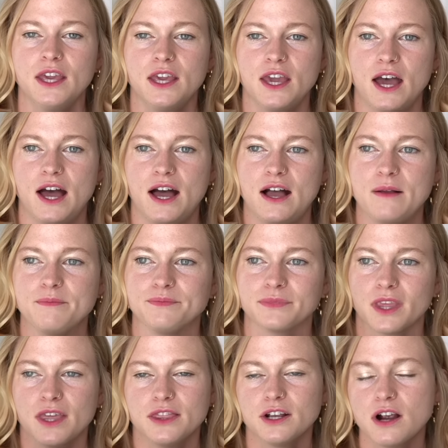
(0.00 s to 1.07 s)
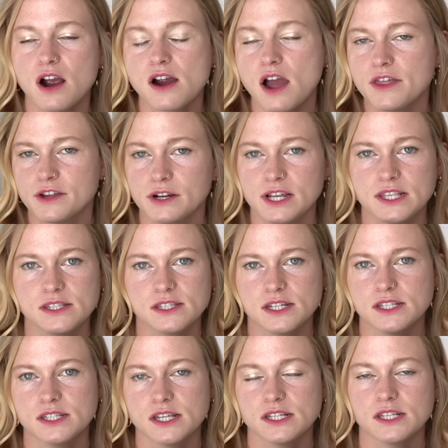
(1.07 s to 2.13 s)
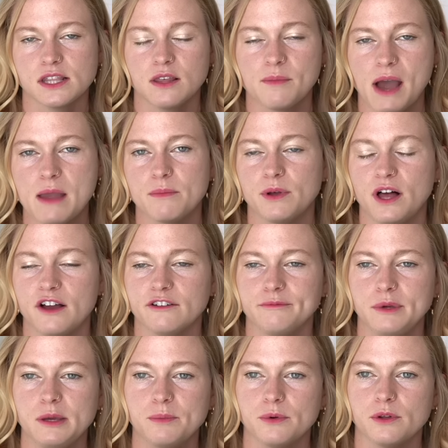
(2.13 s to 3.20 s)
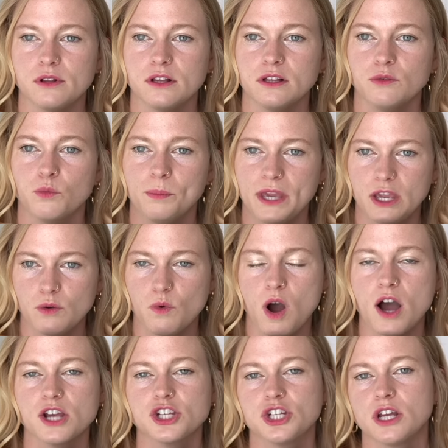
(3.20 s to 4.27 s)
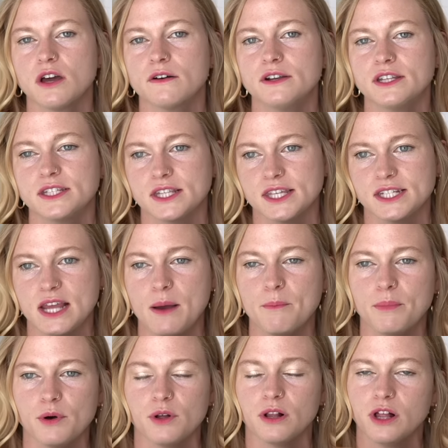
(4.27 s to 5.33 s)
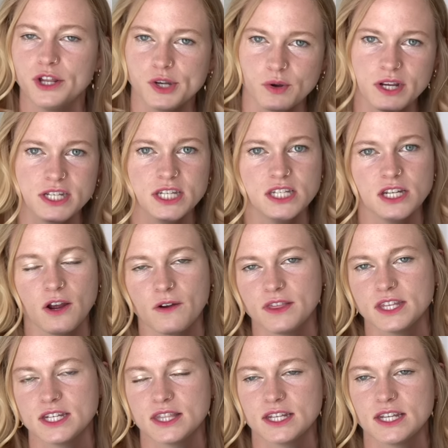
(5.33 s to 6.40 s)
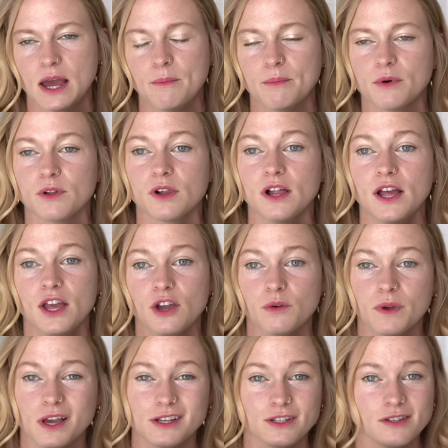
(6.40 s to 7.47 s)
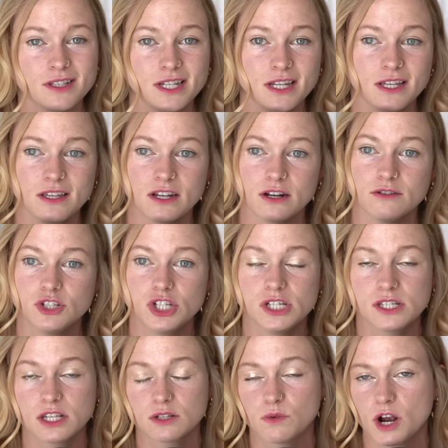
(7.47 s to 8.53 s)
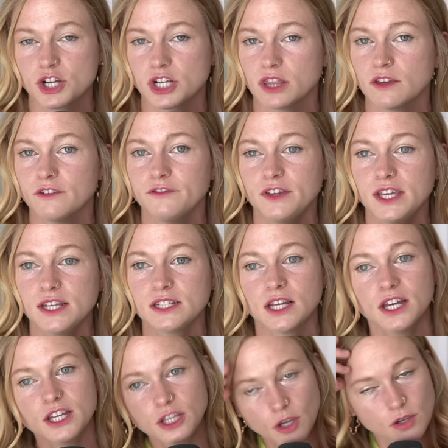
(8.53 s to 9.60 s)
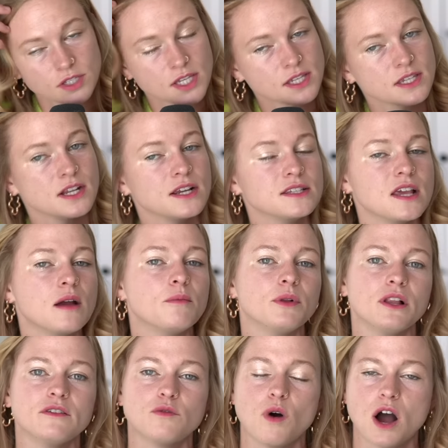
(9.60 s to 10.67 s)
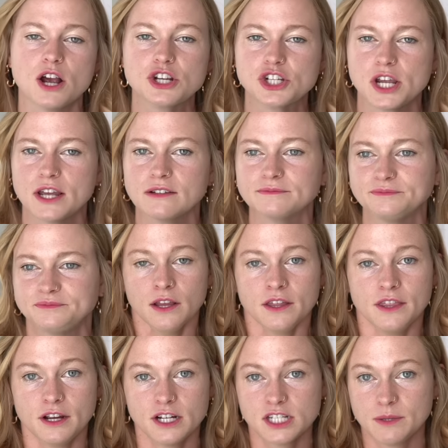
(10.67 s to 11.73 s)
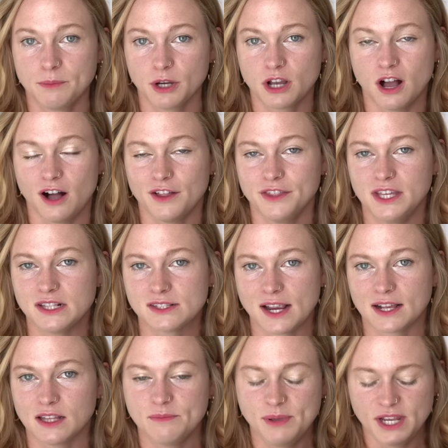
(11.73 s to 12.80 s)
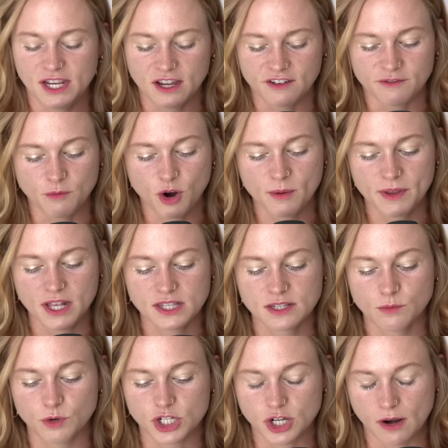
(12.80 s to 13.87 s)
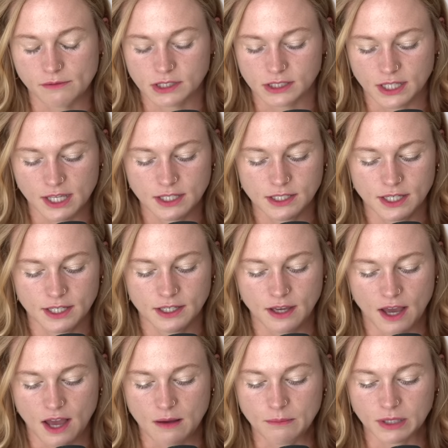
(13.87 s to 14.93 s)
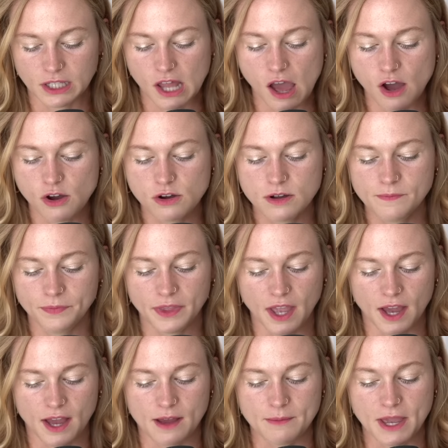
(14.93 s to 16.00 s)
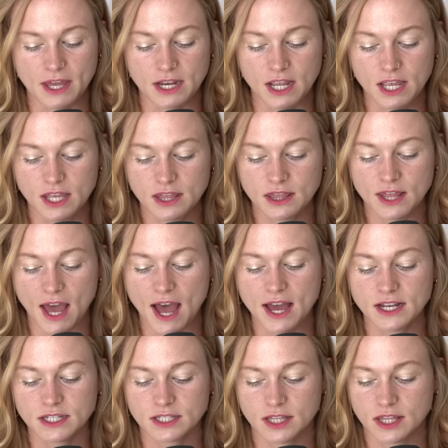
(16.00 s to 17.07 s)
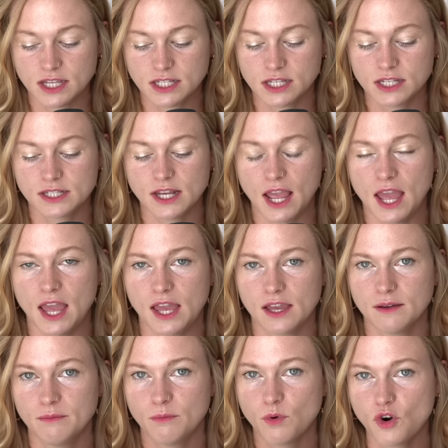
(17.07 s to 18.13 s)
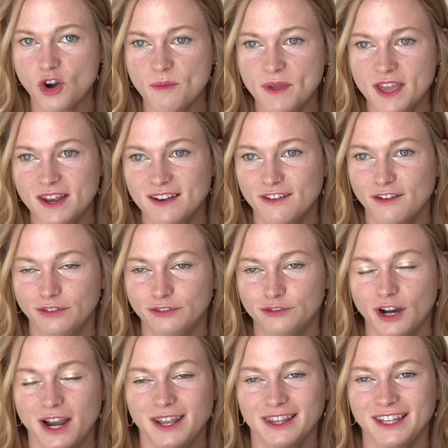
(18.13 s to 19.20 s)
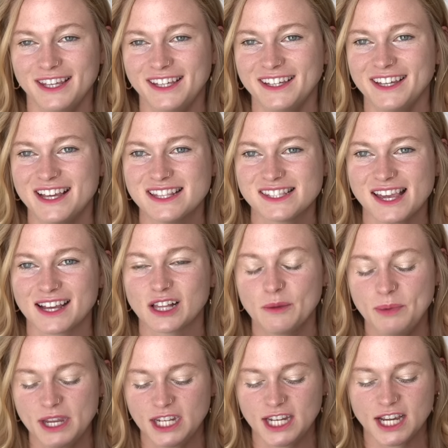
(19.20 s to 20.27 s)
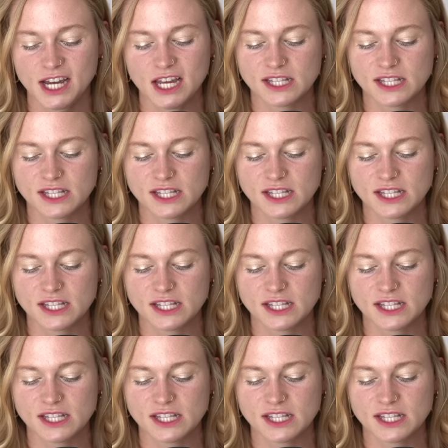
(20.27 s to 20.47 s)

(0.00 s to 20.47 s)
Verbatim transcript: Um, there are other instances in the Bible of people being washed to go into the temple, anointed to go into the temple example. We also see, you know, Jesus washing the feet, used as an example of washing. There is a book called The Encyclopedia of Mormonism, which I will link uh, below. Um, and in that, this is a Mormon friendly encyclopedia.